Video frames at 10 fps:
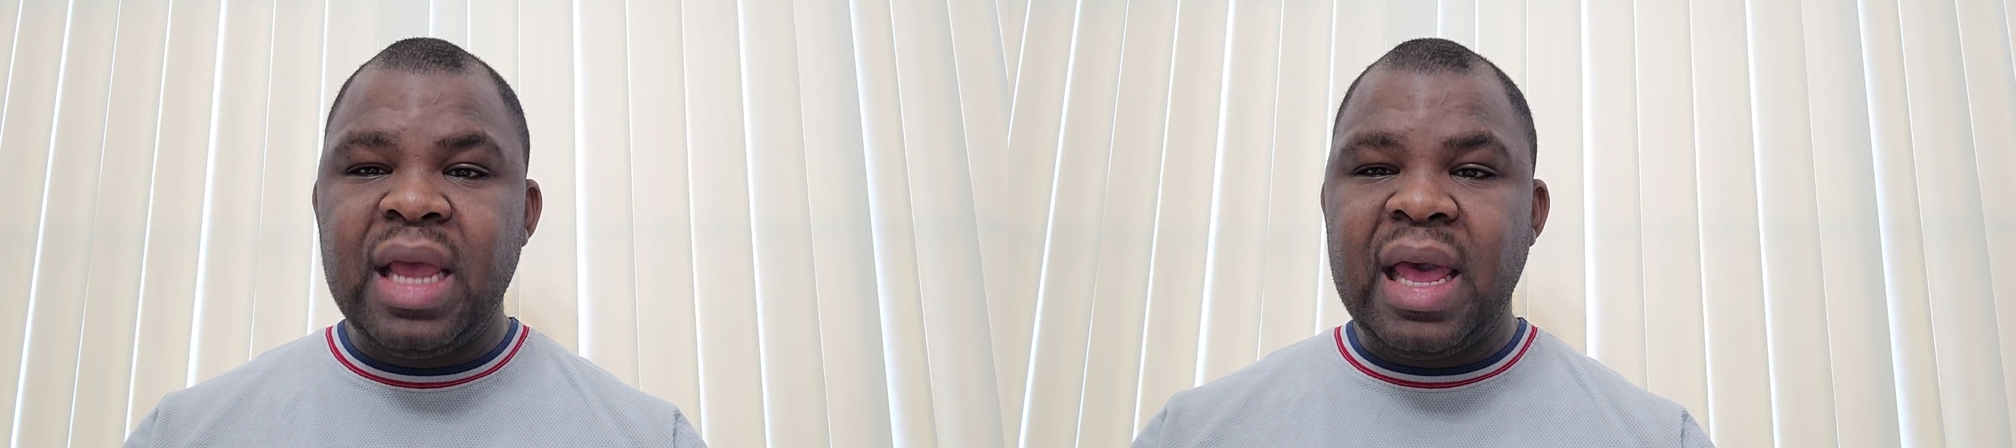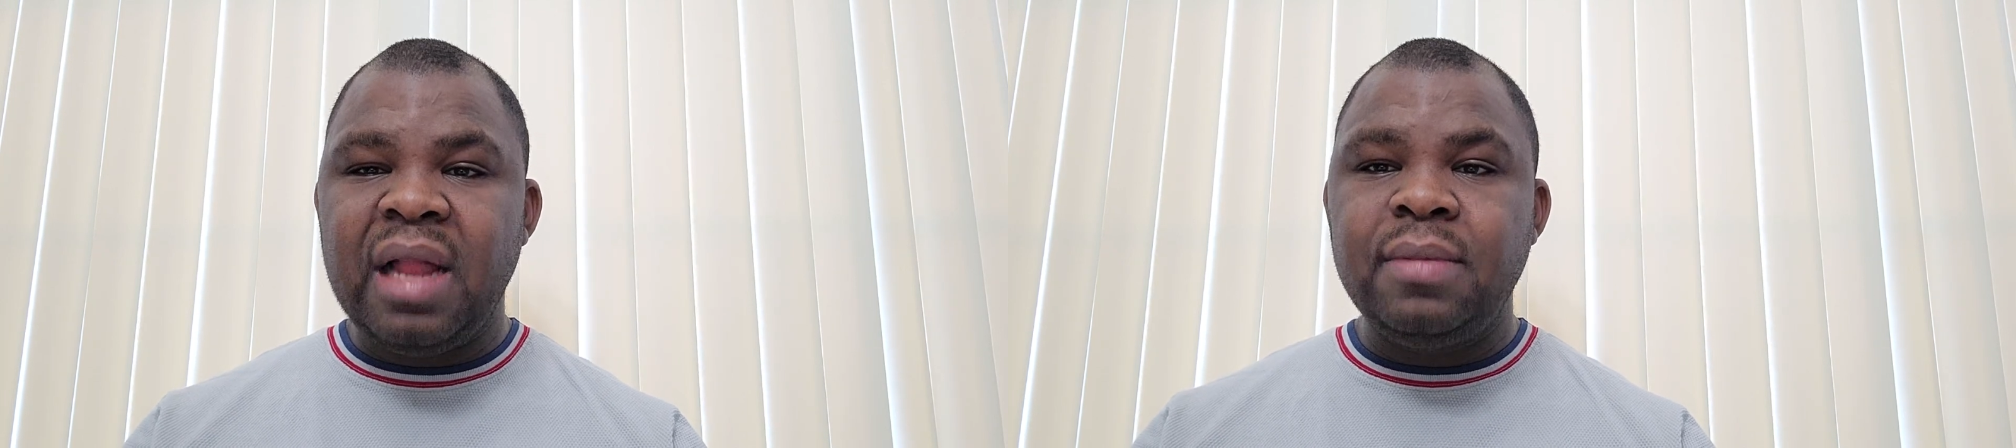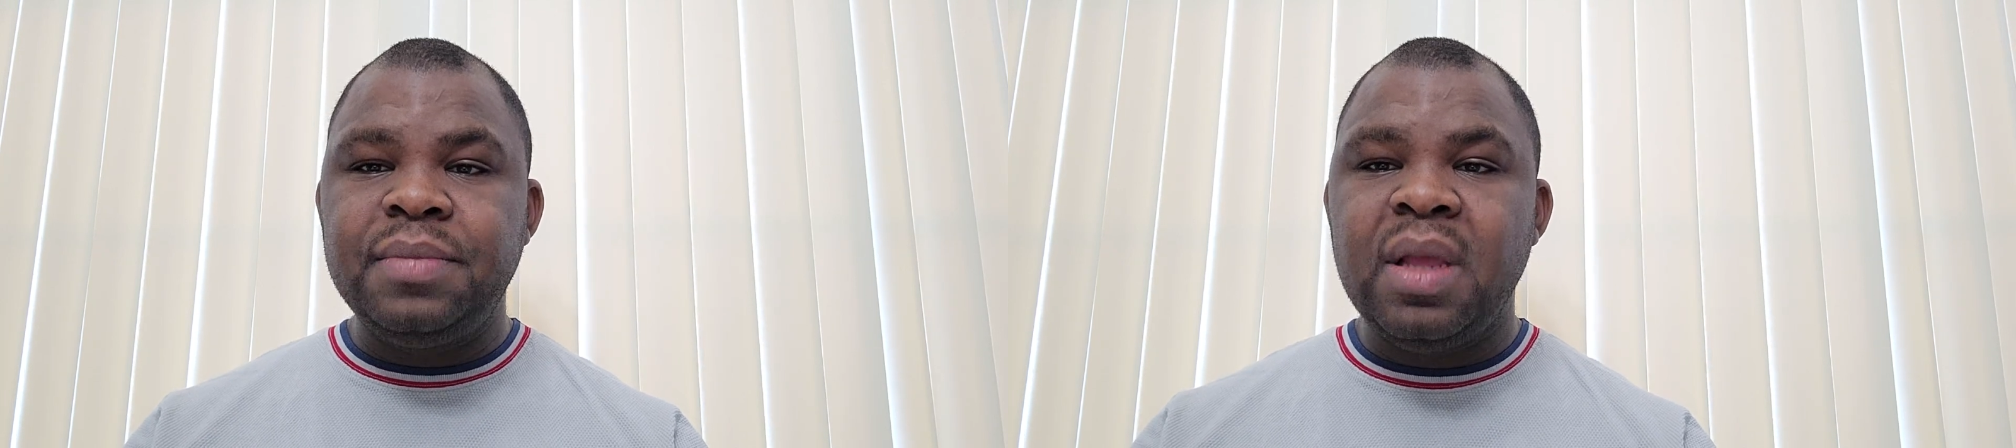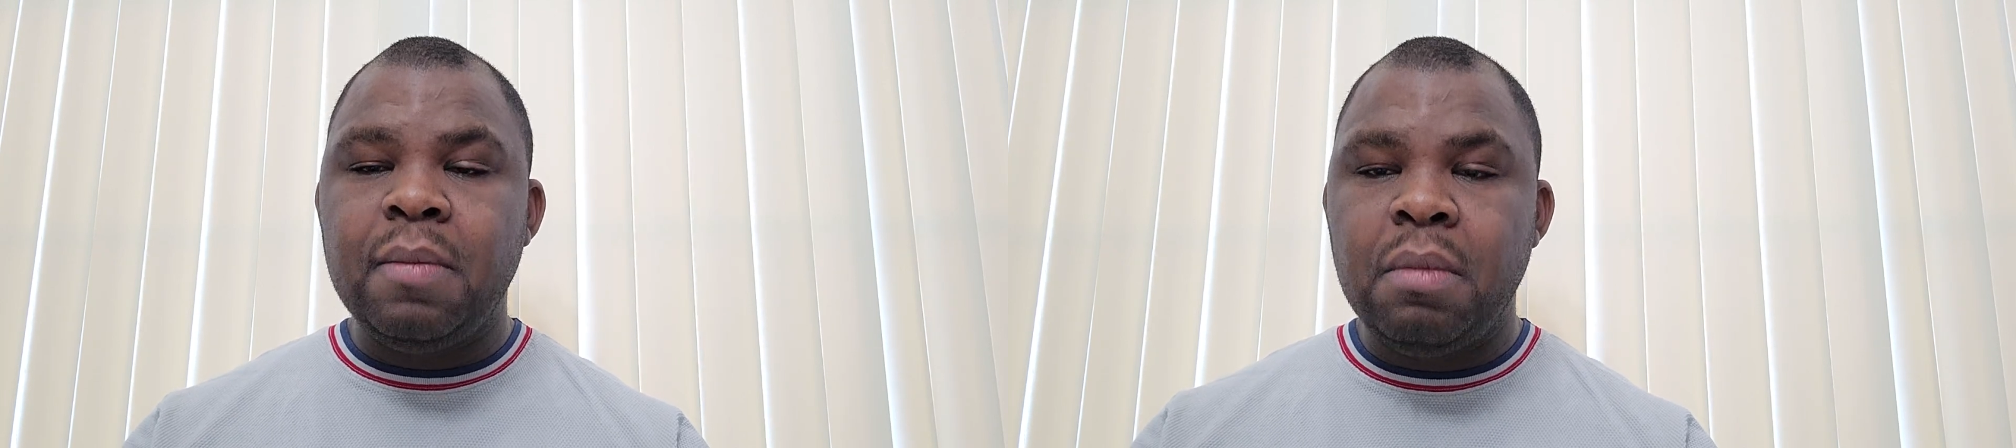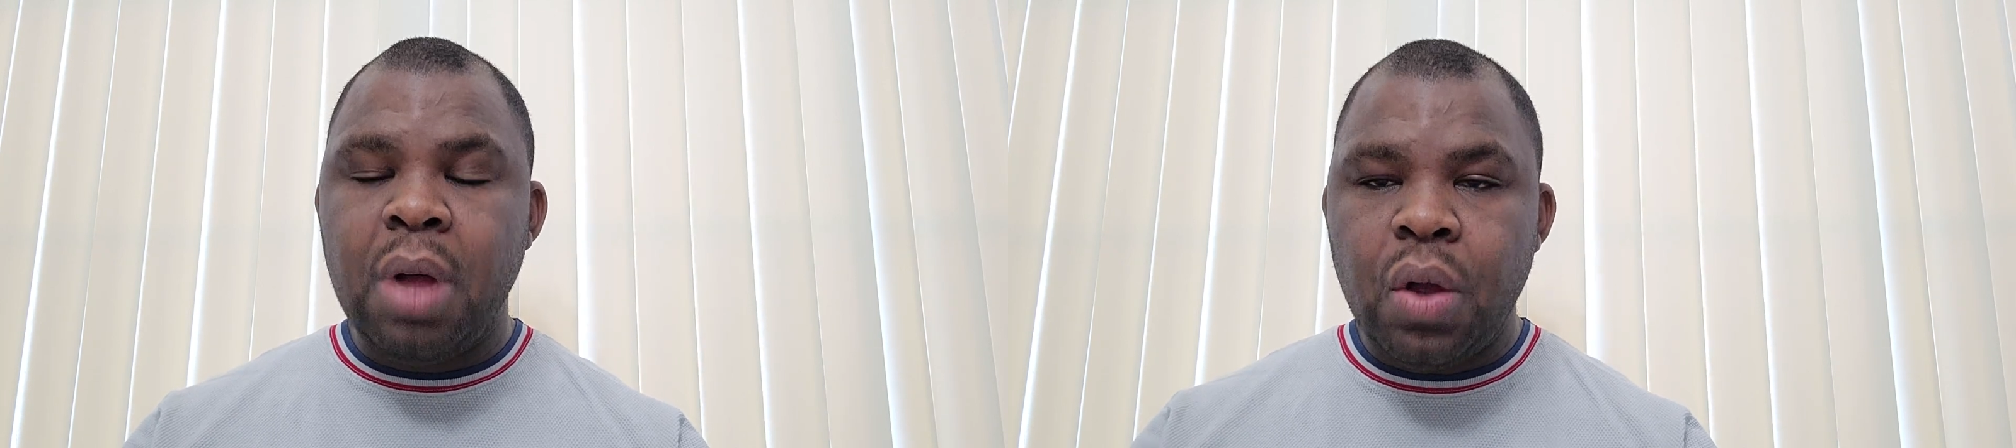help the
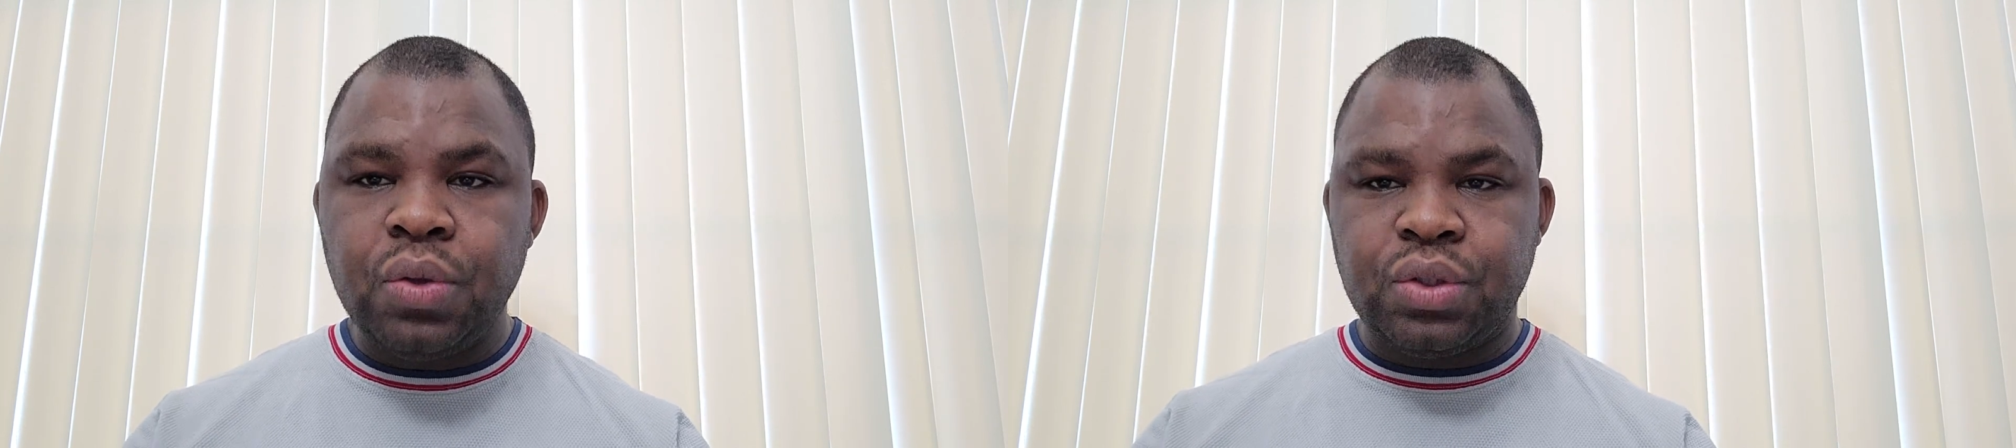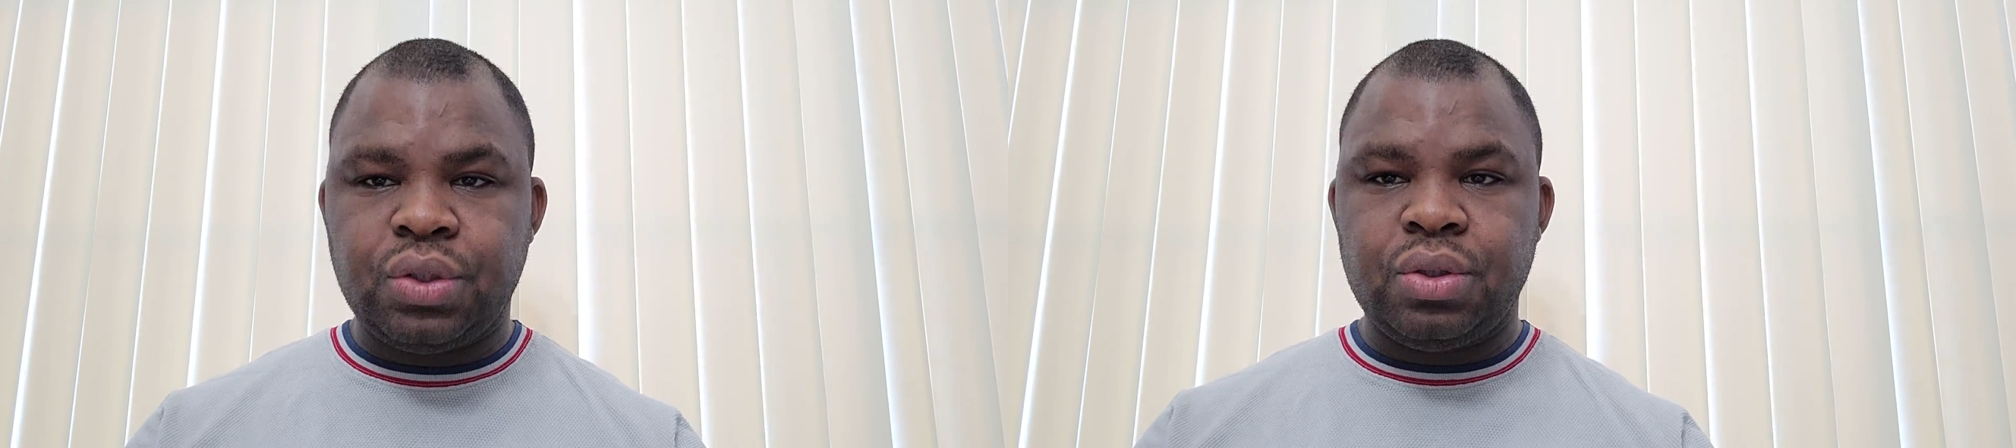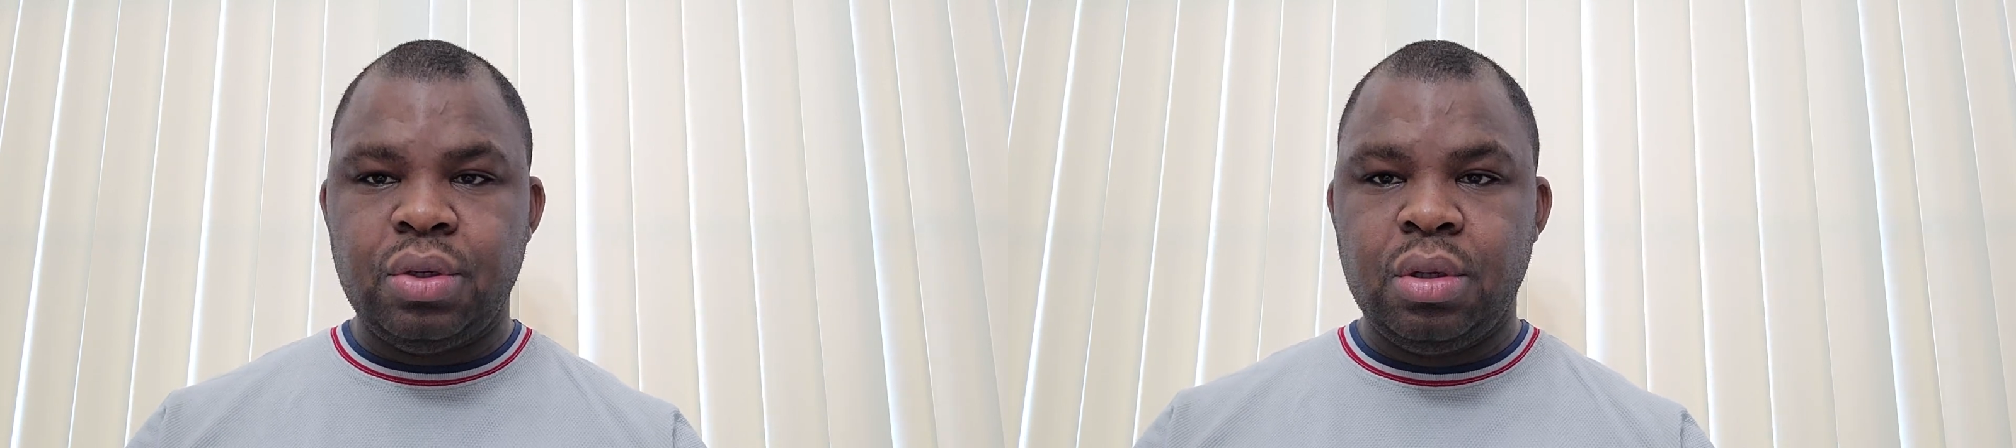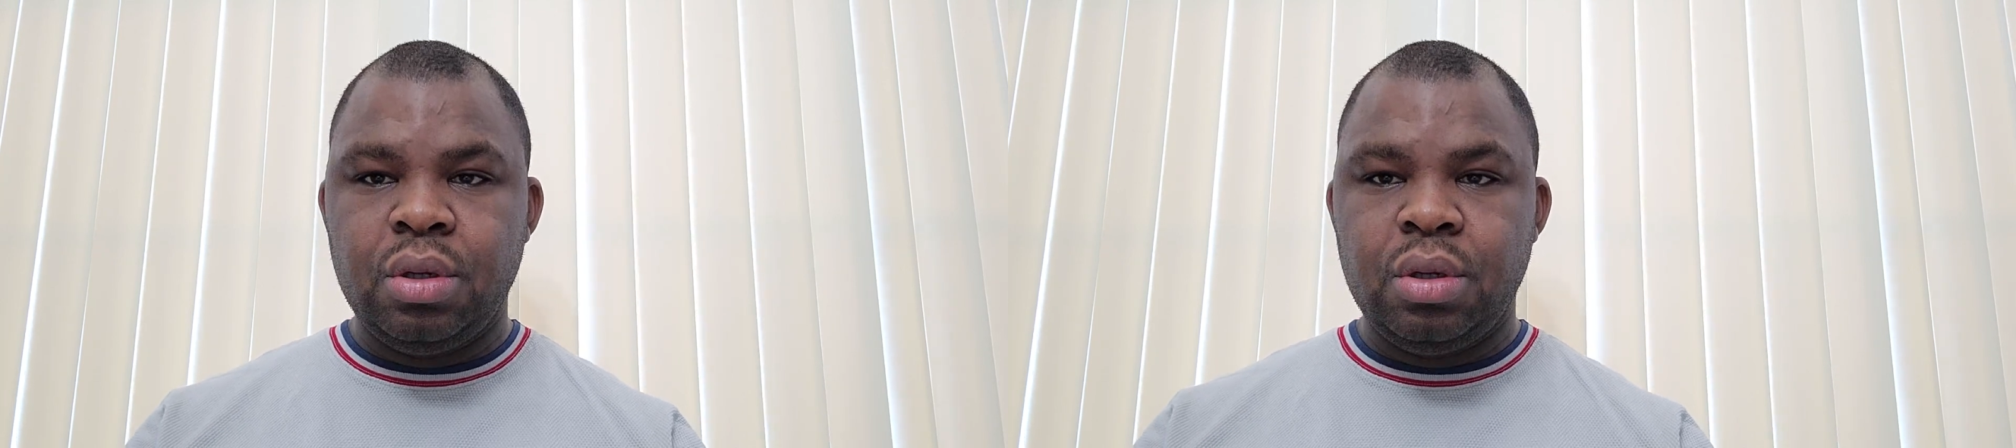most.